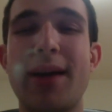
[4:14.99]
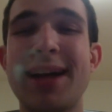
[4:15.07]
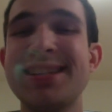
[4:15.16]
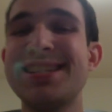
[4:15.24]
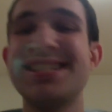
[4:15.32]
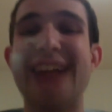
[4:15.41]

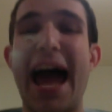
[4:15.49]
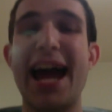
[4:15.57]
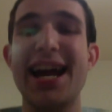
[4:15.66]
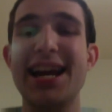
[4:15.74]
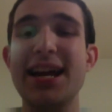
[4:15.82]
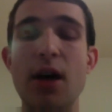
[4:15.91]
Not
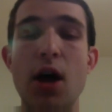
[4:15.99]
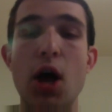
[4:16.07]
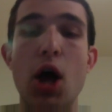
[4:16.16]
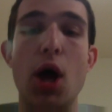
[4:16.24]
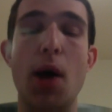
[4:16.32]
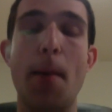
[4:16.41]
society,
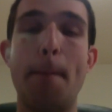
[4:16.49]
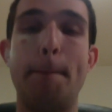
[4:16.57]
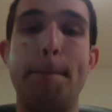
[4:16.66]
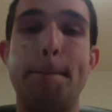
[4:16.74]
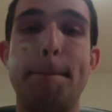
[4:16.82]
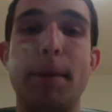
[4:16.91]

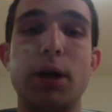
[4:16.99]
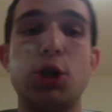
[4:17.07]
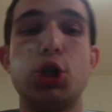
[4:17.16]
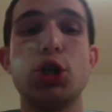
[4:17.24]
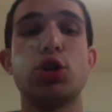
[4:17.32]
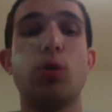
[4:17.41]
but
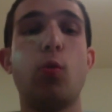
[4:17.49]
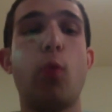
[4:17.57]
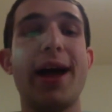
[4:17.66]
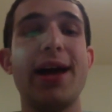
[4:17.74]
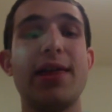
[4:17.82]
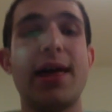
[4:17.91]
just the
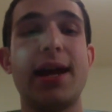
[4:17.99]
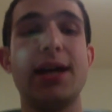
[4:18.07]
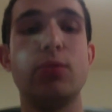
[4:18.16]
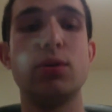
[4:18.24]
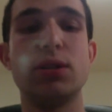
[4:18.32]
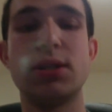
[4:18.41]
way that
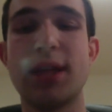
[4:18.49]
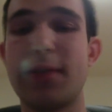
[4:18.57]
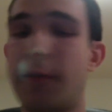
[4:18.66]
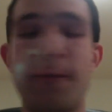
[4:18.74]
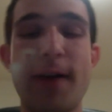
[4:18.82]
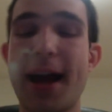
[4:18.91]
the
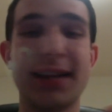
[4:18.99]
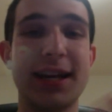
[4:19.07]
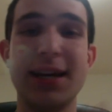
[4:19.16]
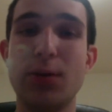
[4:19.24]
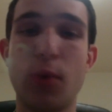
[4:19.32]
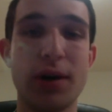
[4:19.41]
fact that
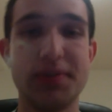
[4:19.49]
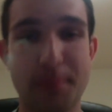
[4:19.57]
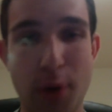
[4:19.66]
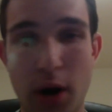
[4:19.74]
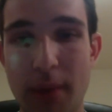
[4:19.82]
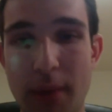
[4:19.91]
he wasn't
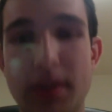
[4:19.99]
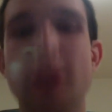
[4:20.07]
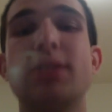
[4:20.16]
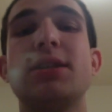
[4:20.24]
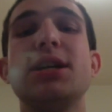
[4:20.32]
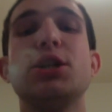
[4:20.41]
brought up to
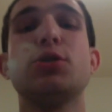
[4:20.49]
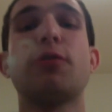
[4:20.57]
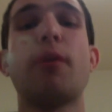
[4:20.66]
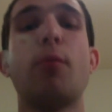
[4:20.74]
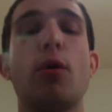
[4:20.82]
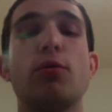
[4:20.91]
teach
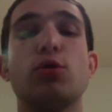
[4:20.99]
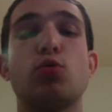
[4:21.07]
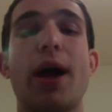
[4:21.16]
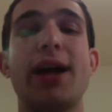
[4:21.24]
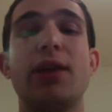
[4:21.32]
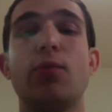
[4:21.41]
from what was
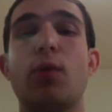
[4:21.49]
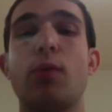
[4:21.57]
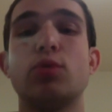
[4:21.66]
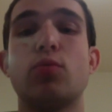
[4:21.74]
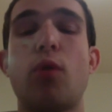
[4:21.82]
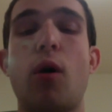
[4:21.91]
right and what
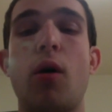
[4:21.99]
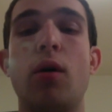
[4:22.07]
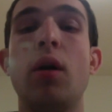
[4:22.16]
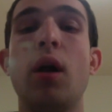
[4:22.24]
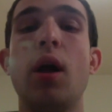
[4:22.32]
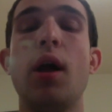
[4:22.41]
was wrong,
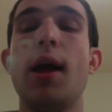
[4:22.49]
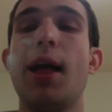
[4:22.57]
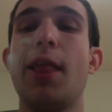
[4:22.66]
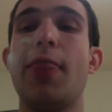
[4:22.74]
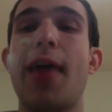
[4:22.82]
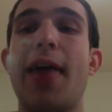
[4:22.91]

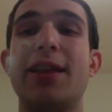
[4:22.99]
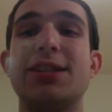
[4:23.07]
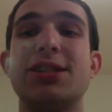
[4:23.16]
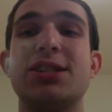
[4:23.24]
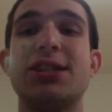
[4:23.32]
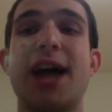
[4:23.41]
that it's
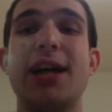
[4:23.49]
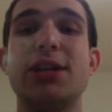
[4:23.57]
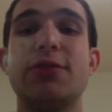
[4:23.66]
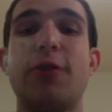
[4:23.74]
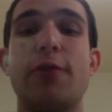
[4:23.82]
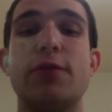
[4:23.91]
society's
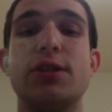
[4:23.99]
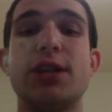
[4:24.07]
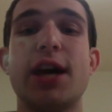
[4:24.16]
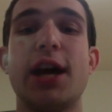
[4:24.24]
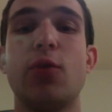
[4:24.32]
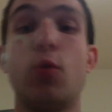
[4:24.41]
fault for
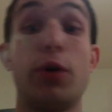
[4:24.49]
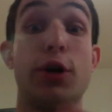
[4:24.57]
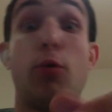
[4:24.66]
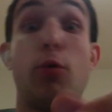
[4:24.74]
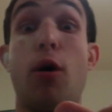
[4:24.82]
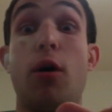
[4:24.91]
saying, well,
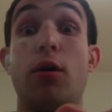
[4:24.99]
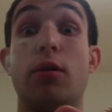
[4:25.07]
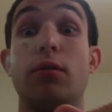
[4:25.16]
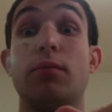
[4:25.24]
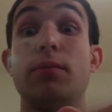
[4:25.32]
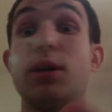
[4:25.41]
you're wrong
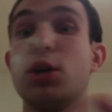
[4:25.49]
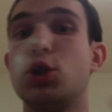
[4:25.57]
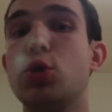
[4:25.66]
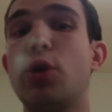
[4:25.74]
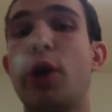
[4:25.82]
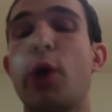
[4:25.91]
because
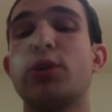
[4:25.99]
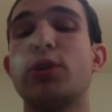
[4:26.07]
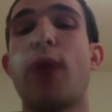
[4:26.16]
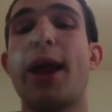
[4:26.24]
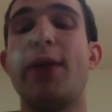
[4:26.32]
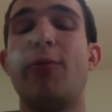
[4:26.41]
you don't know what's
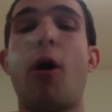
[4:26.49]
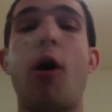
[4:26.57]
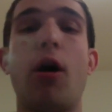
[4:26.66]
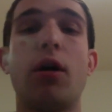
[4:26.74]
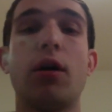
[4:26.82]
right and wrong.